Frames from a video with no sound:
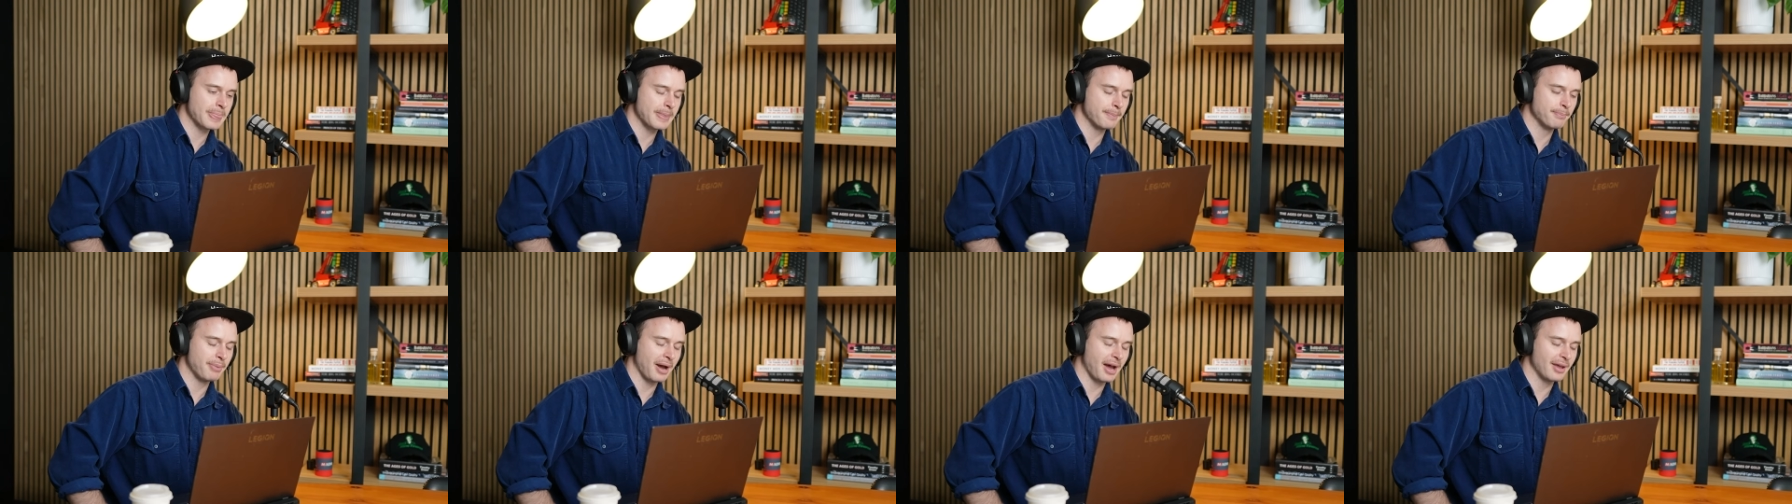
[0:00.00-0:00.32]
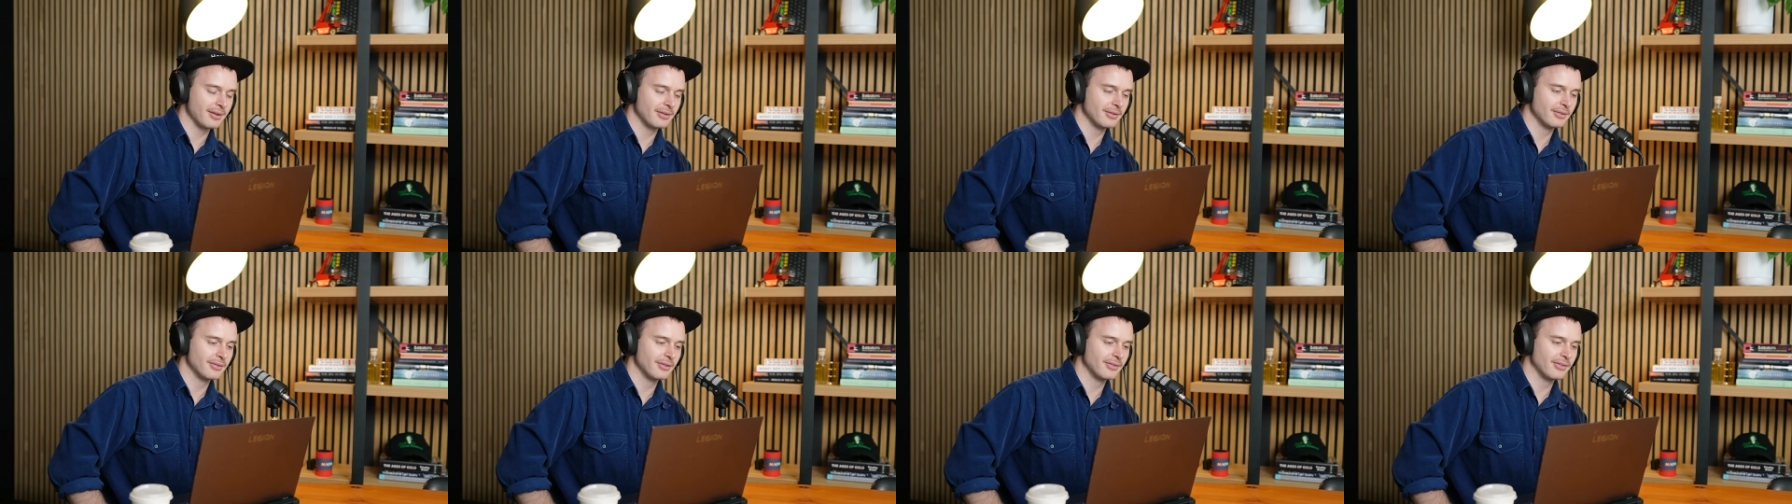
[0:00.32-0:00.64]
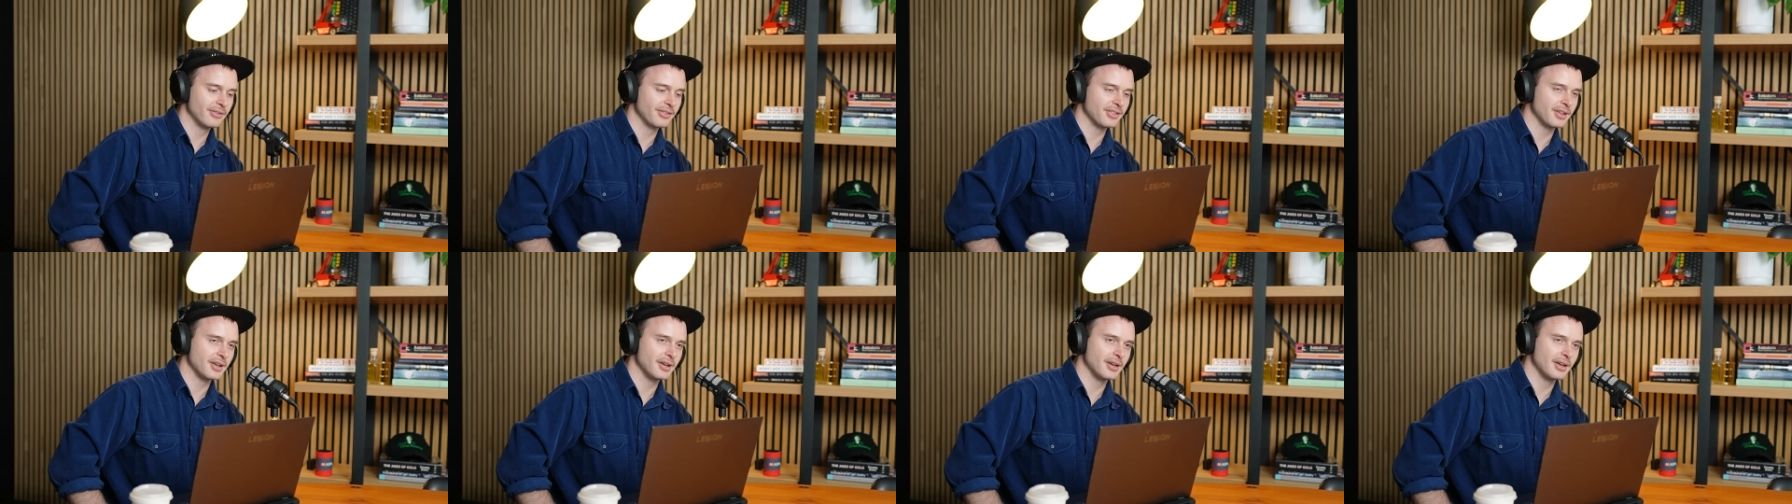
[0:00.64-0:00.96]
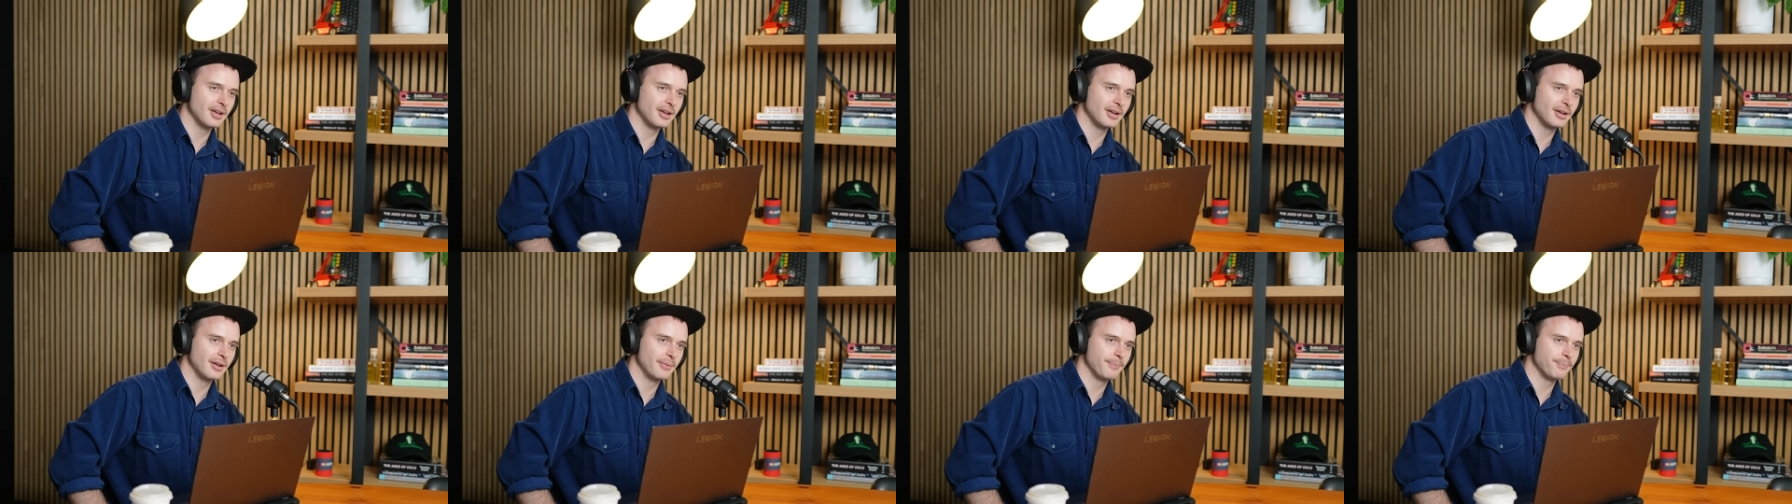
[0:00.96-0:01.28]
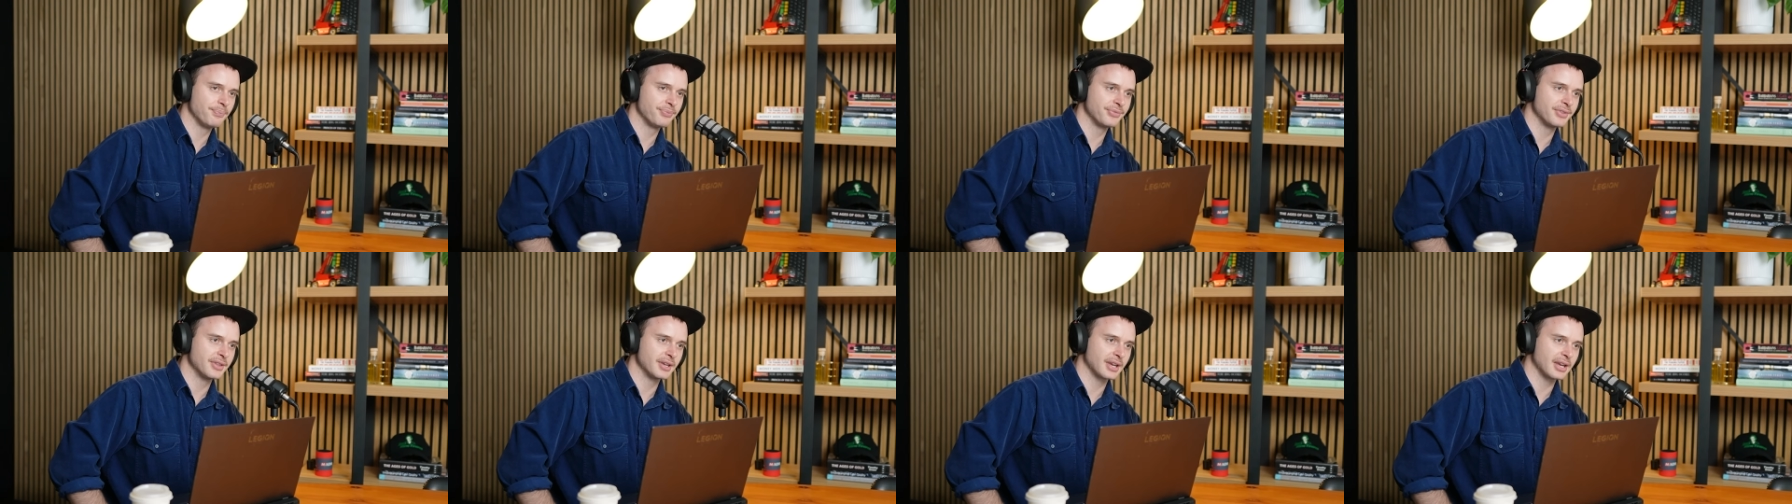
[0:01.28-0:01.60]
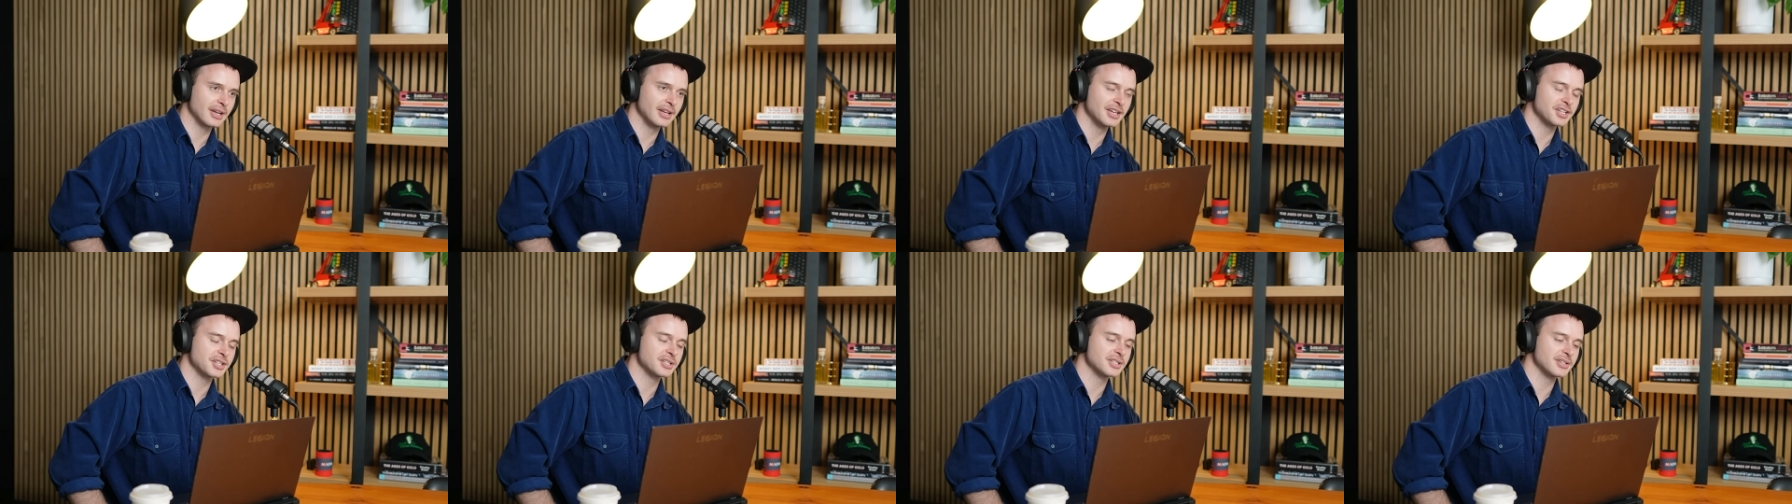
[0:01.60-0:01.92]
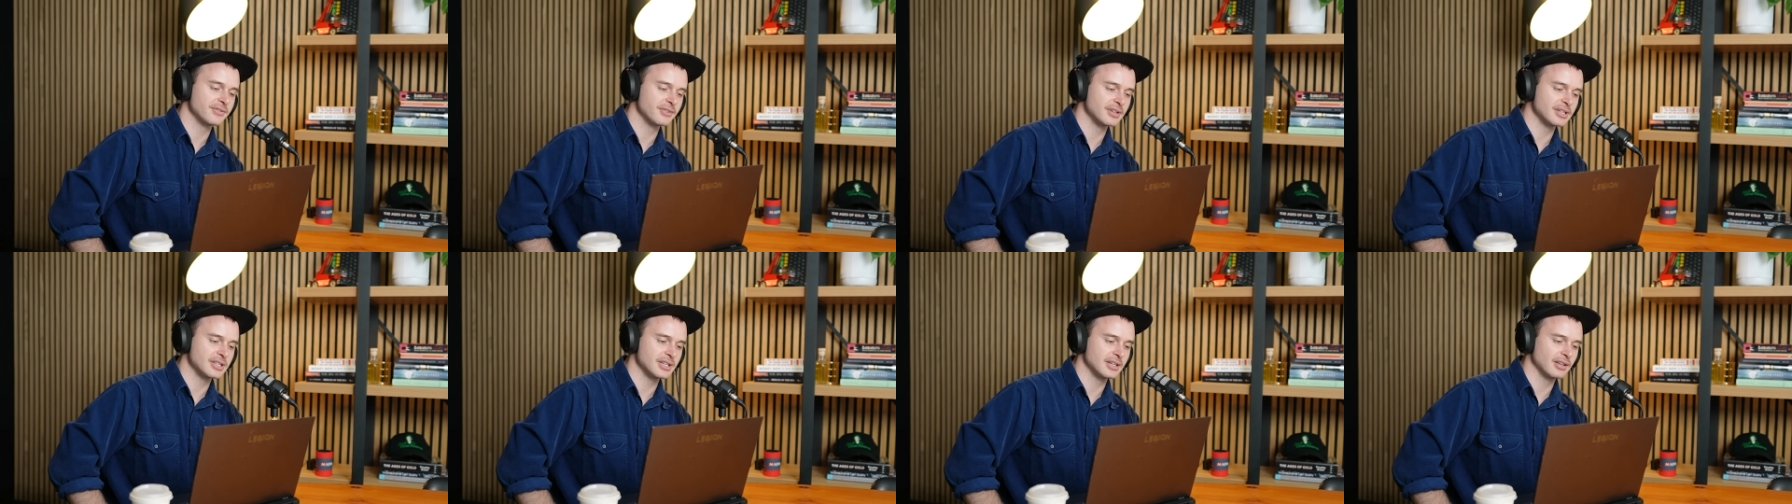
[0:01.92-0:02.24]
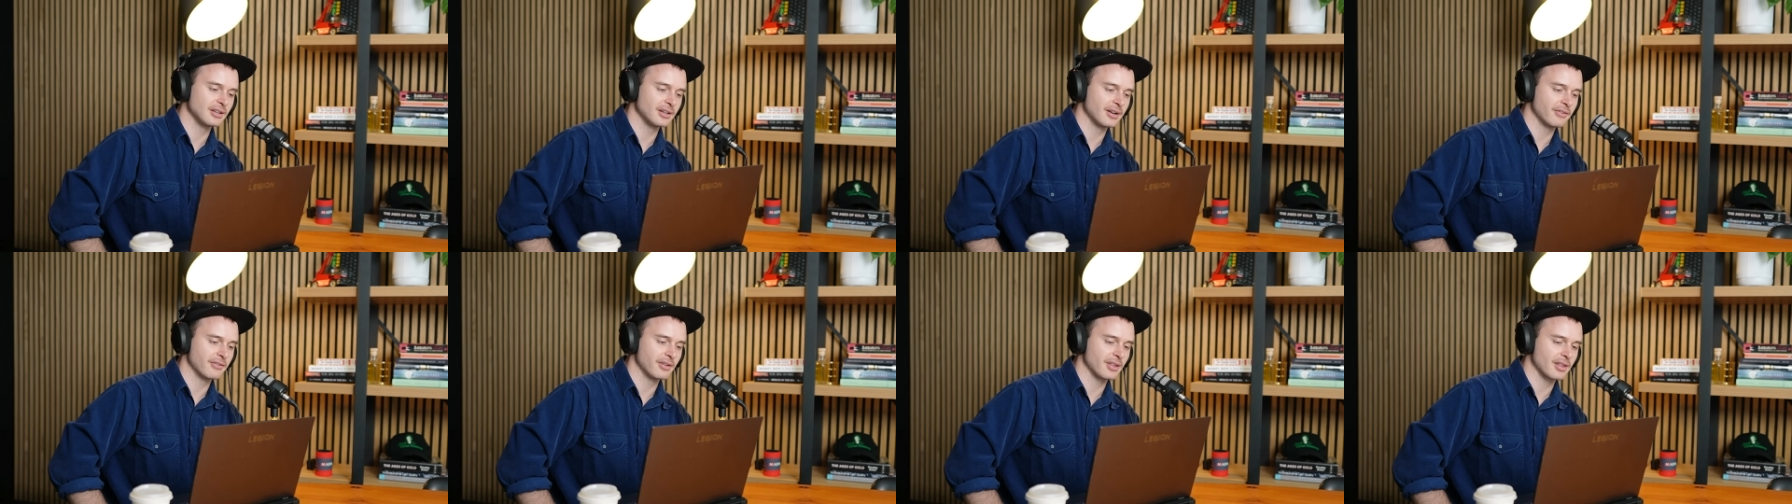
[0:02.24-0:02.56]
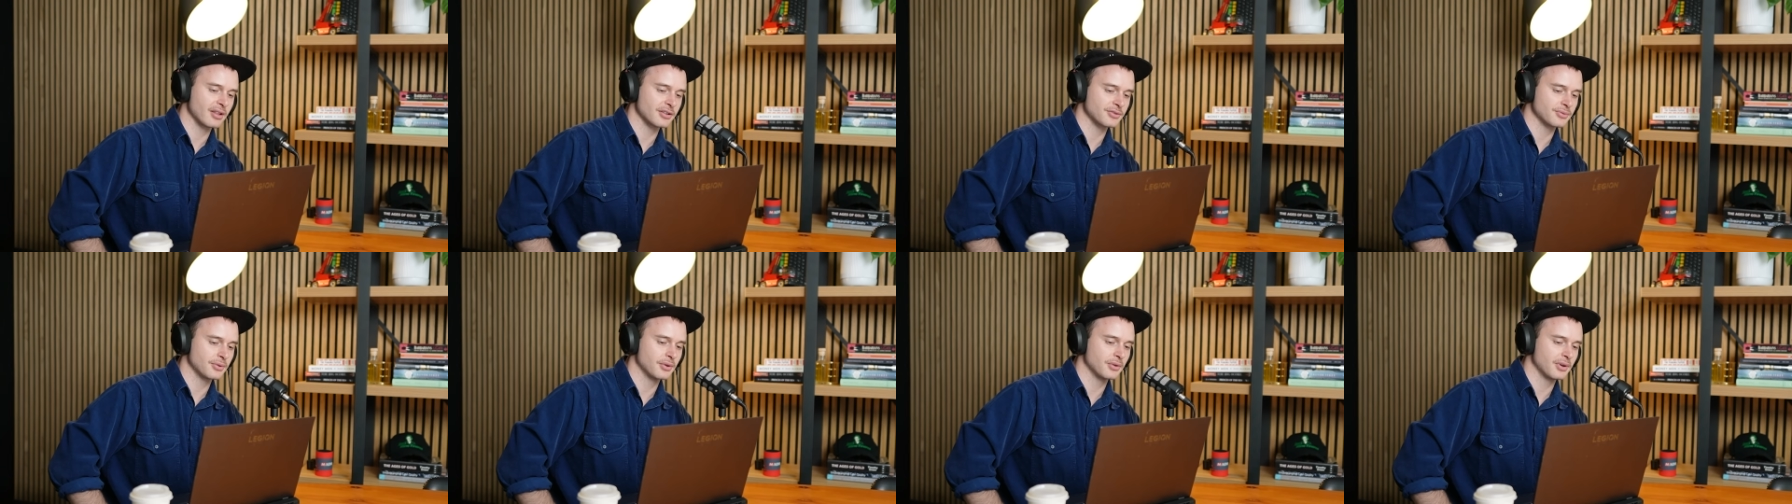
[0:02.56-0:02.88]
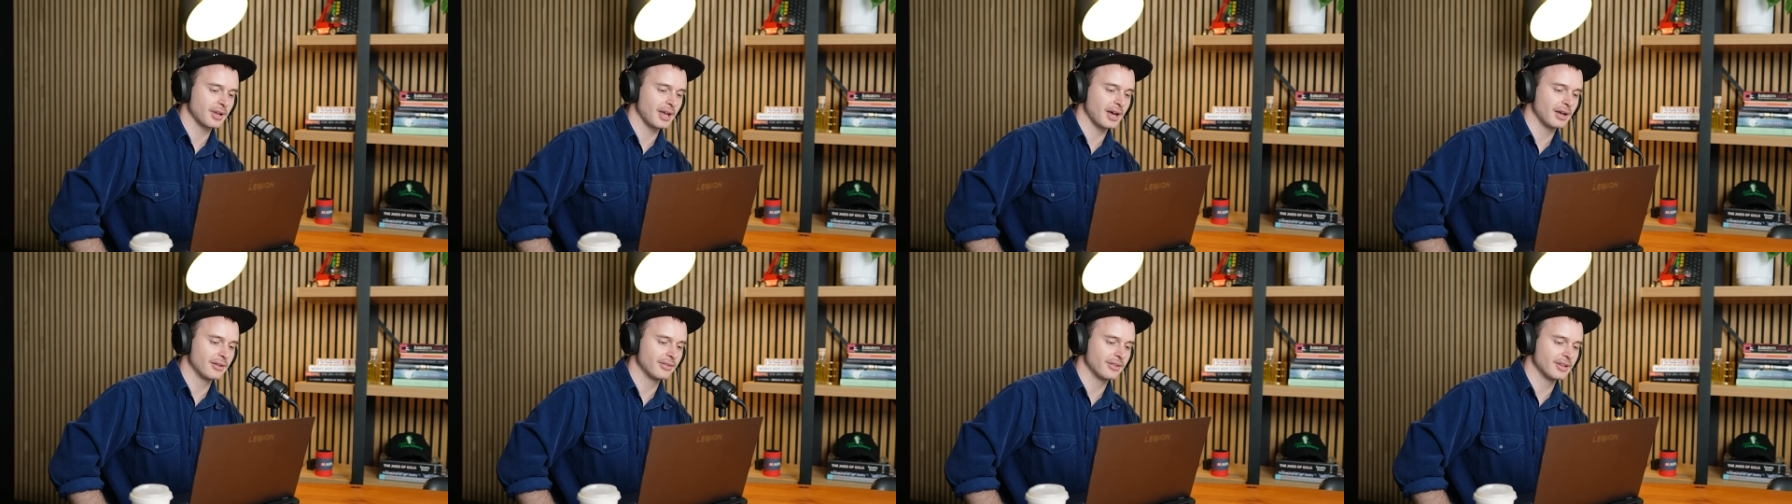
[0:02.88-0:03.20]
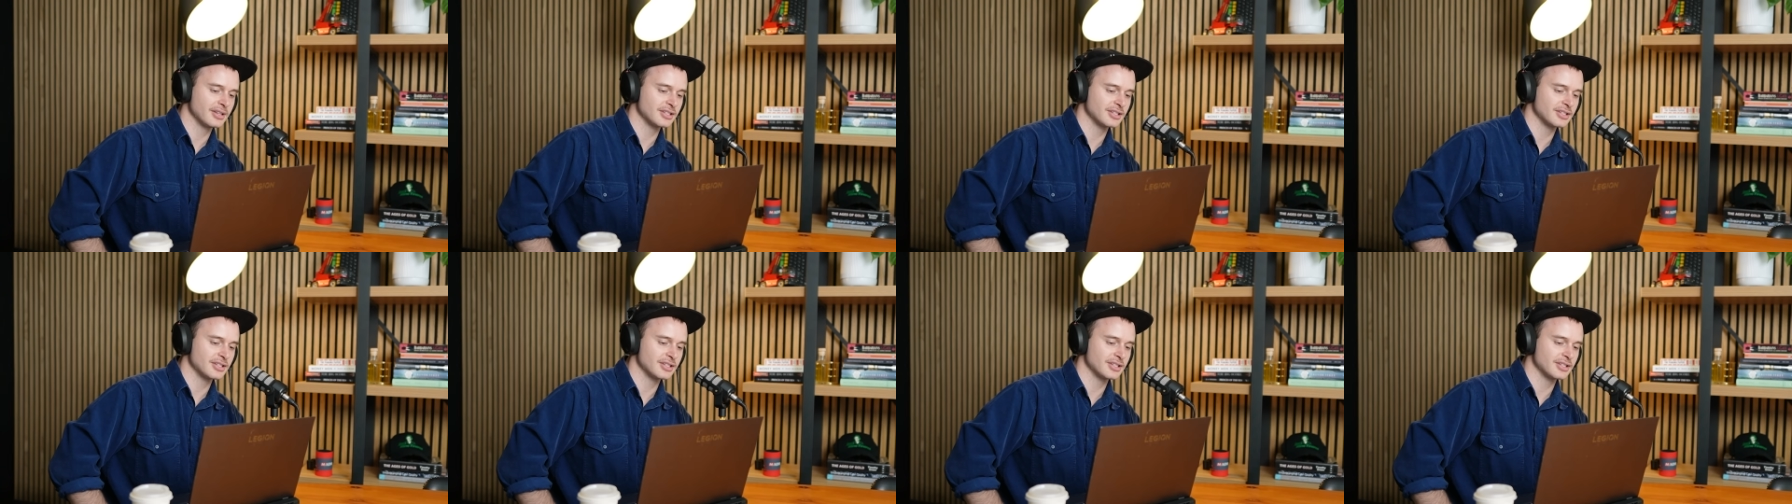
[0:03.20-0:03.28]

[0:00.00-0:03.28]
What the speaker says: But the conditions of the deal and everything that's rolled out,